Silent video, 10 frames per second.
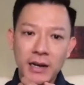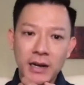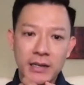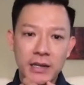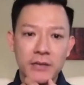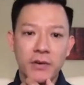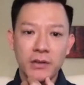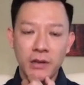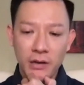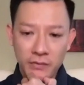did a
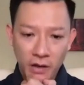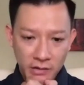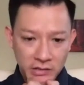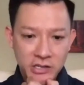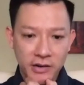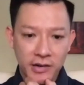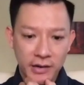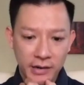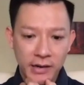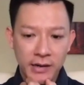lot of
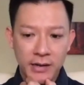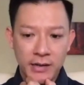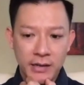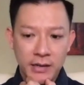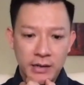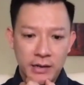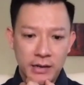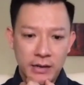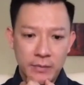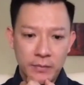volunteering,
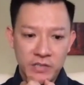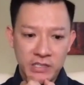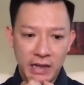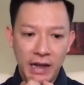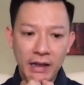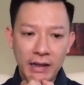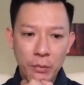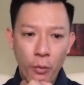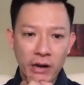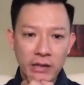because um, I
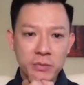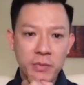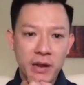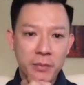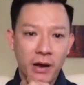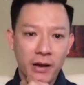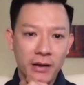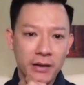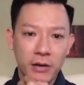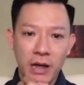wanted to make my
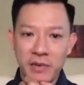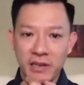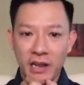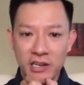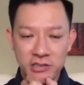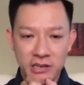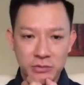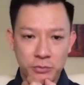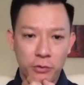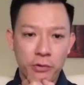you know application as
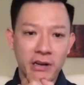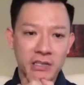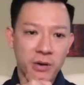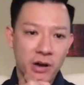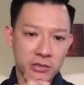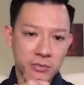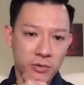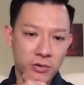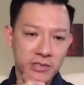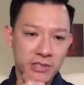well-rounded as
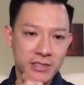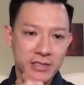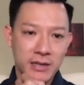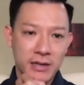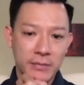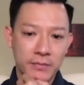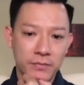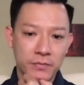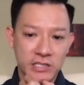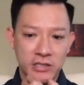possible, since um,
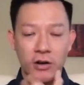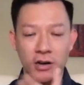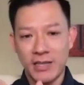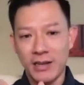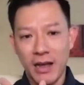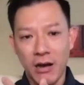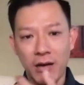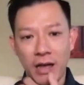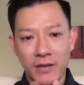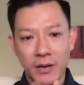it's hard to stand out
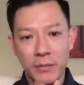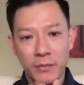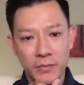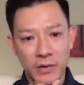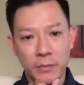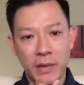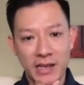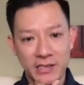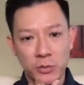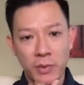having a
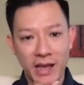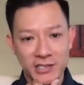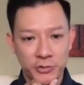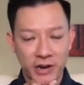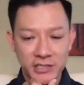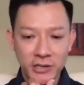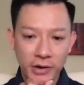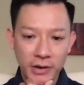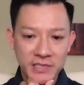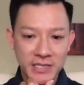pass no pass transcript.